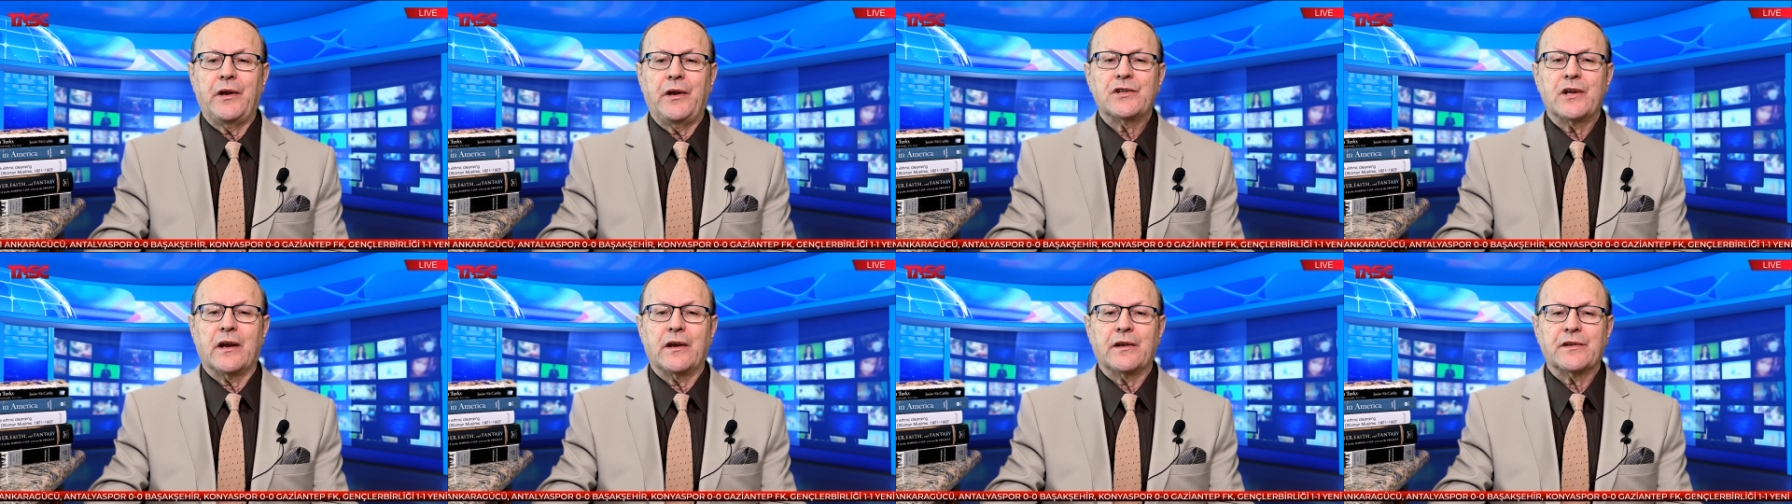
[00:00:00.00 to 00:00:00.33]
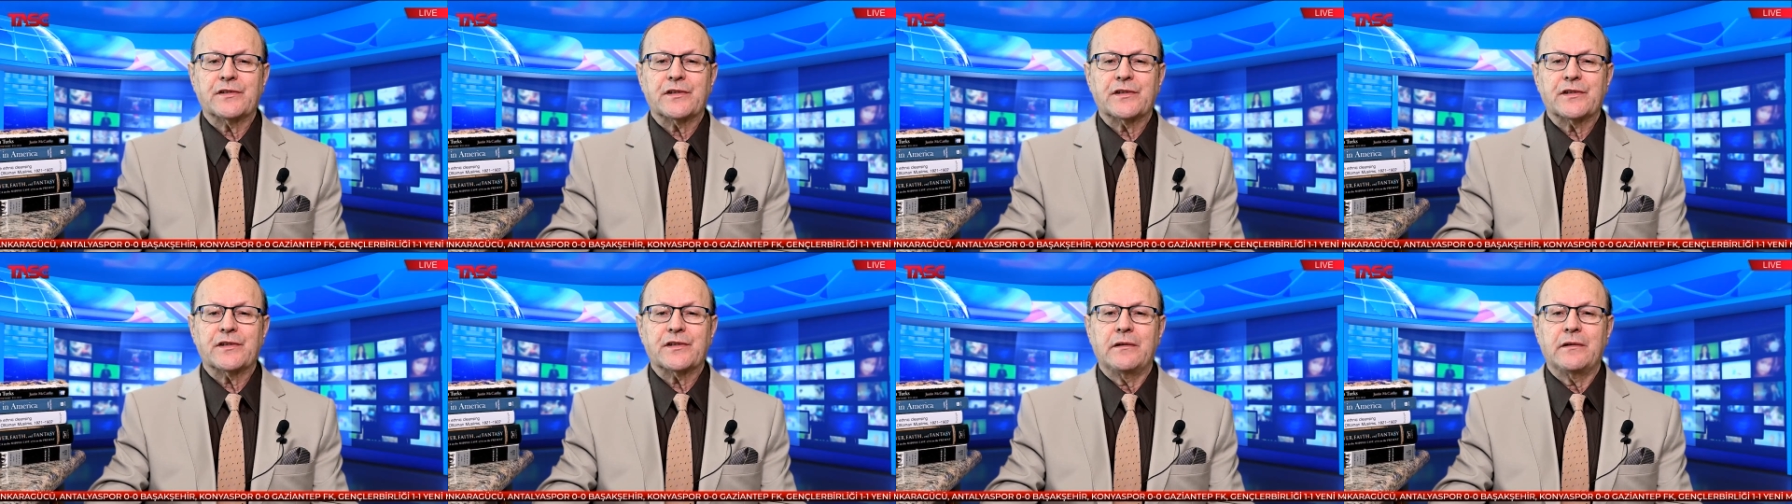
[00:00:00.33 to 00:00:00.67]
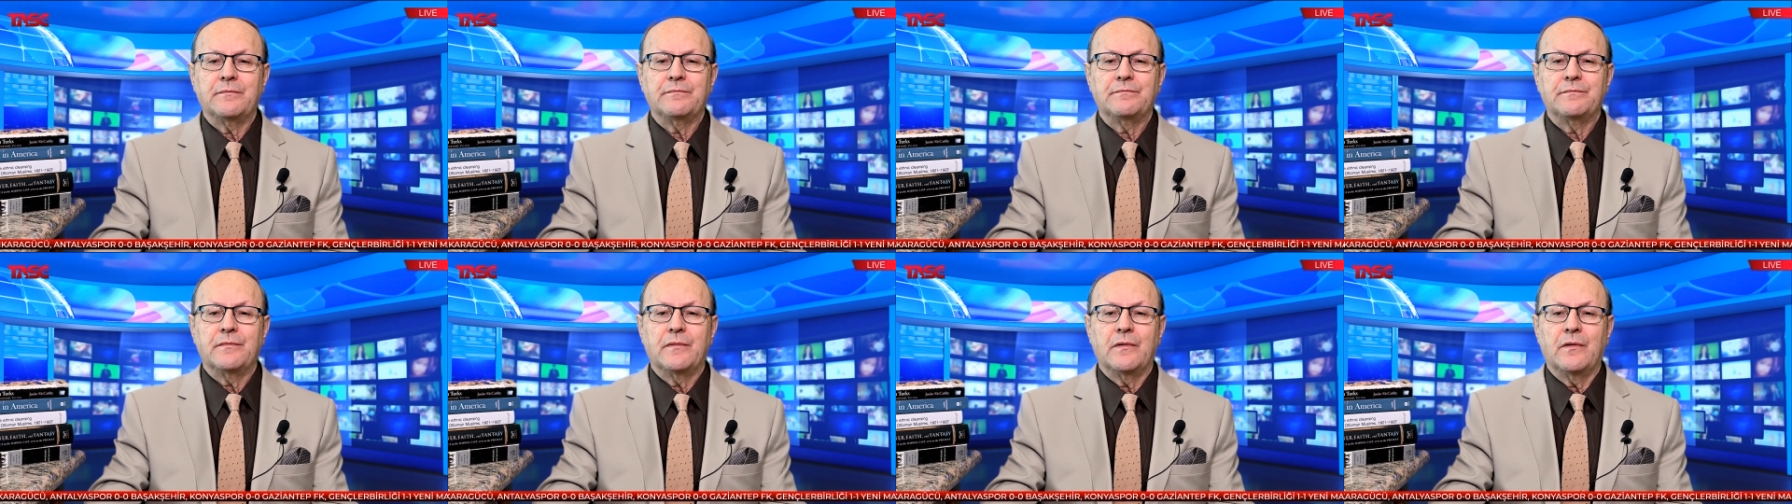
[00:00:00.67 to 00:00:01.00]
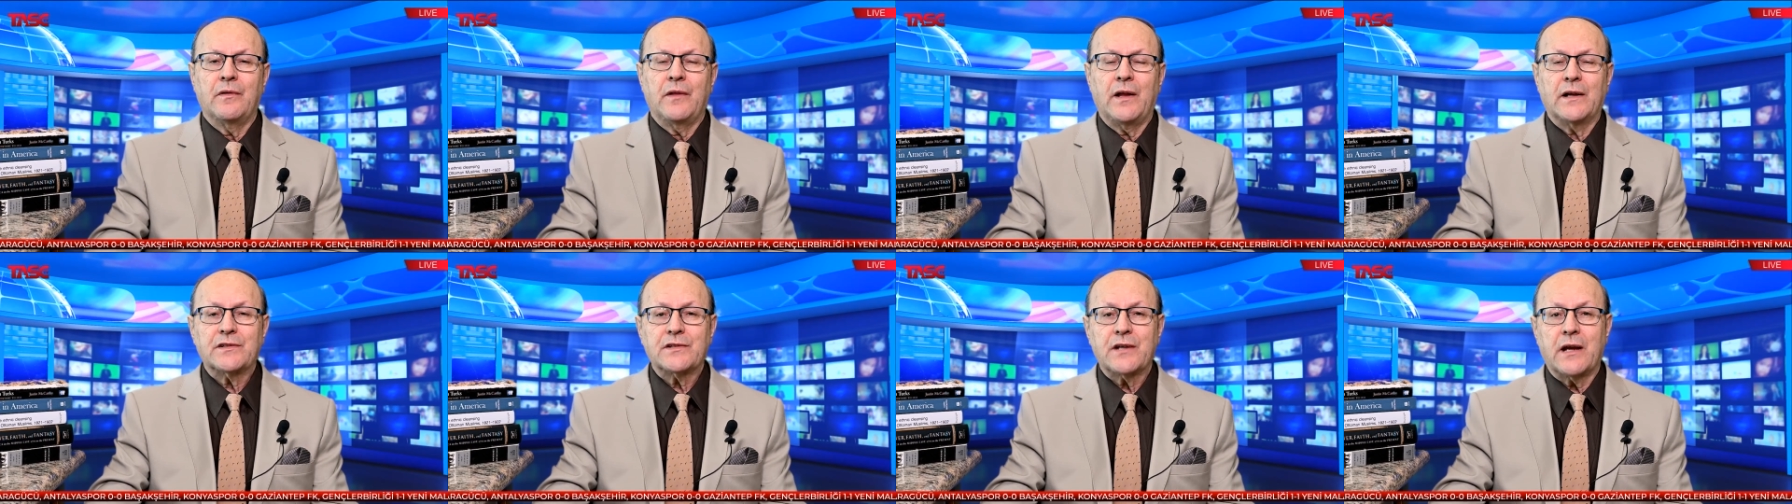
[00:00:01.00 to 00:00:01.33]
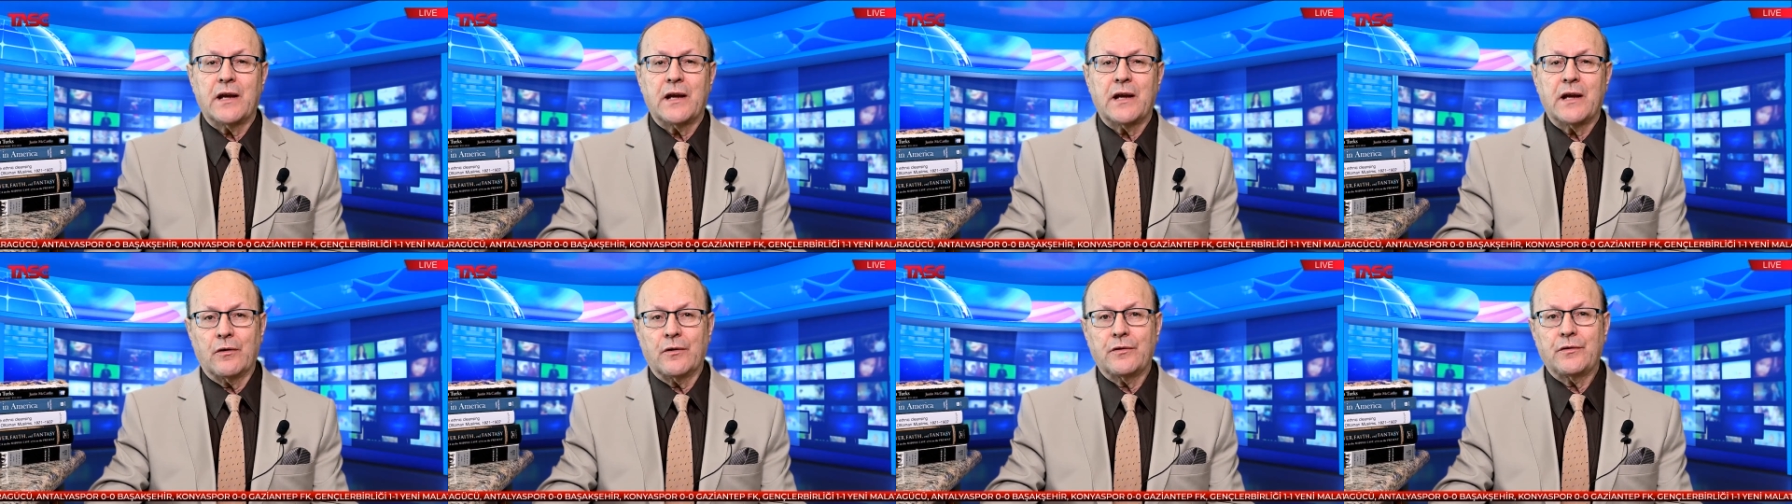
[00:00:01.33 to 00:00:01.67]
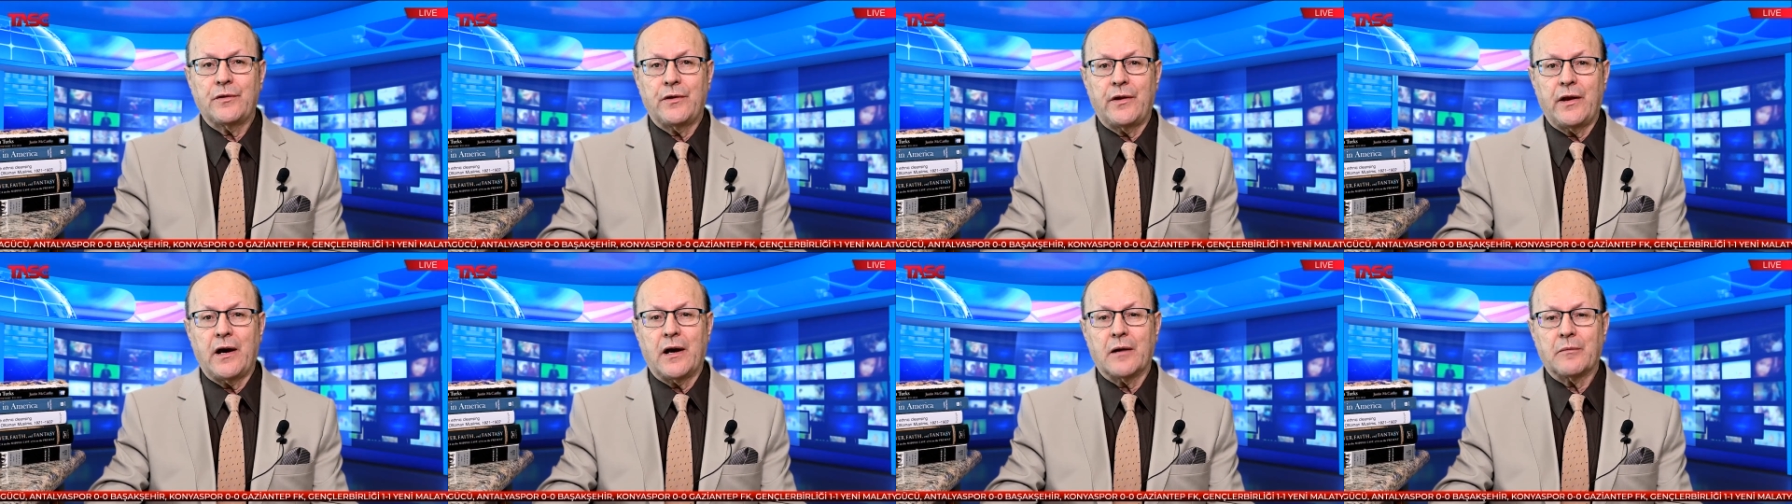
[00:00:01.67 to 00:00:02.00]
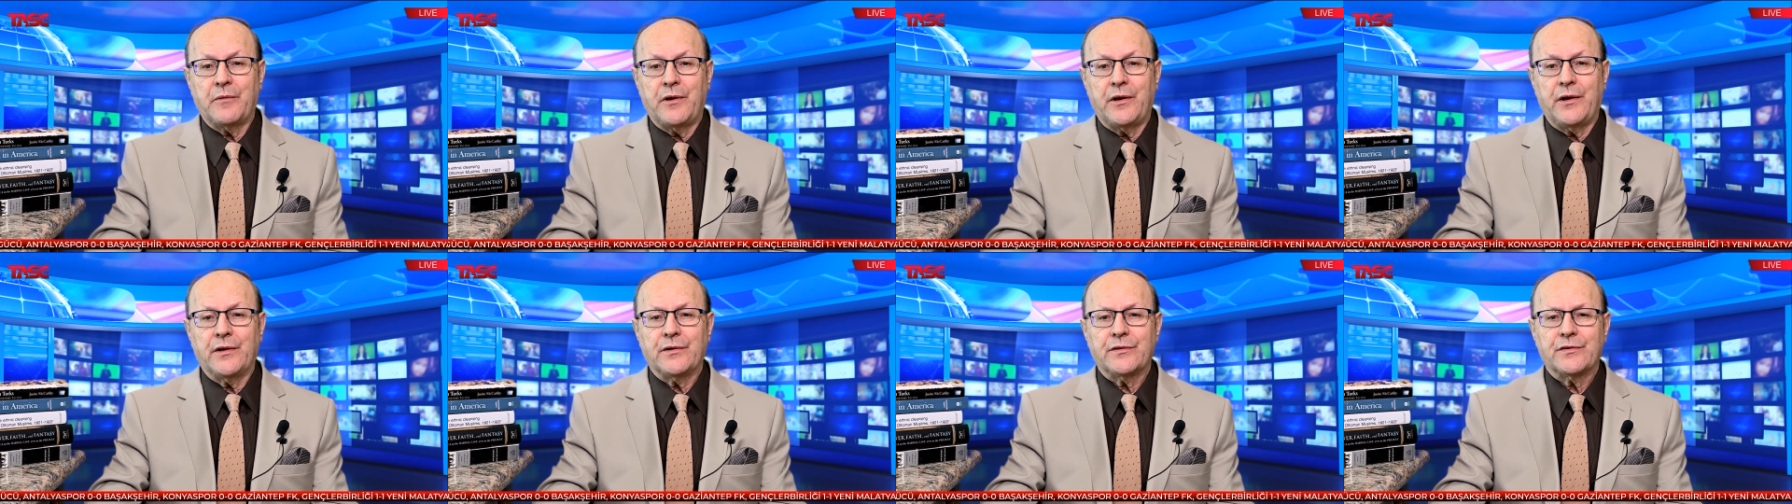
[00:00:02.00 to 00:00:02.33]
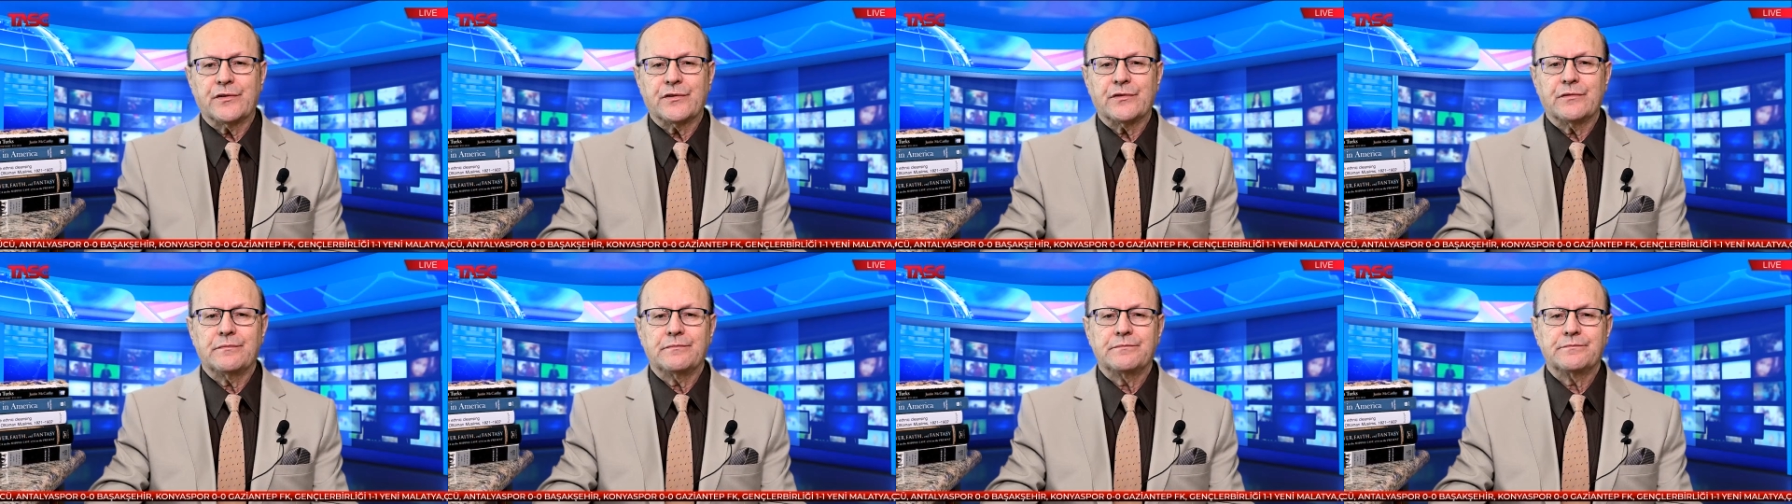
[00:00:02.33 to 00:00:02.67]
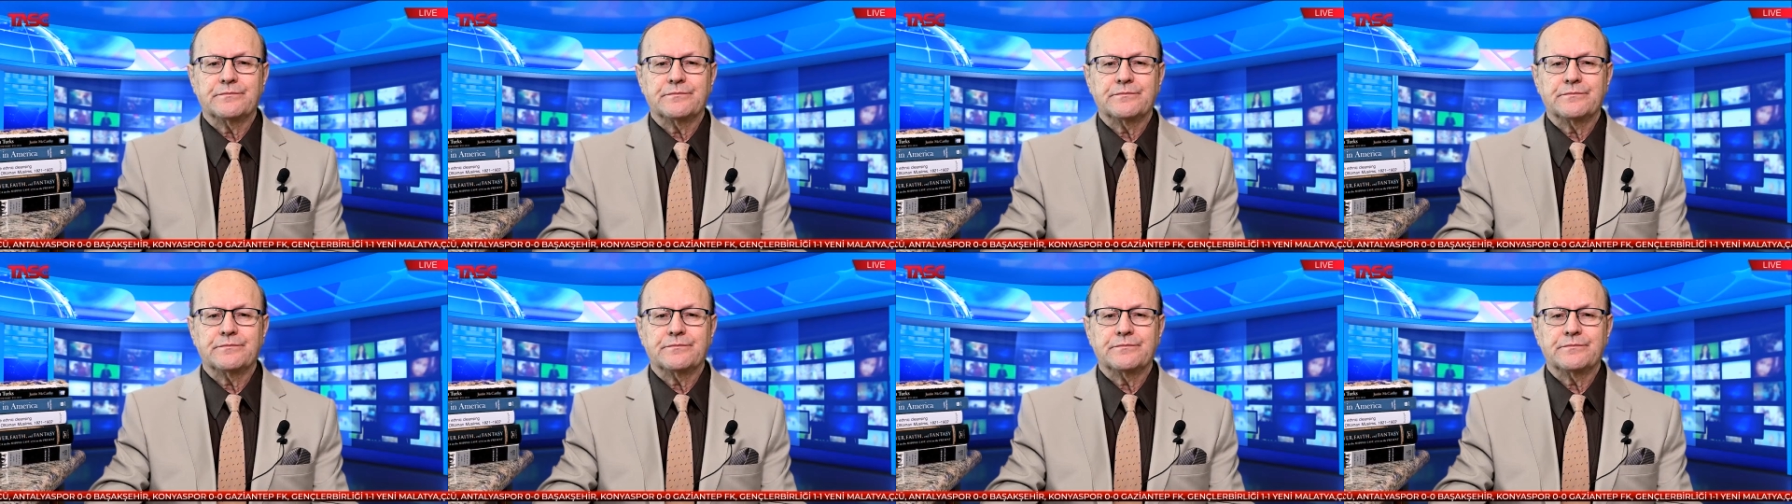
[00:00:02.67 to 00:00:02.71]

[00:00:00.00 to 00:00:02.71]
genocide. That's according to the Armenians.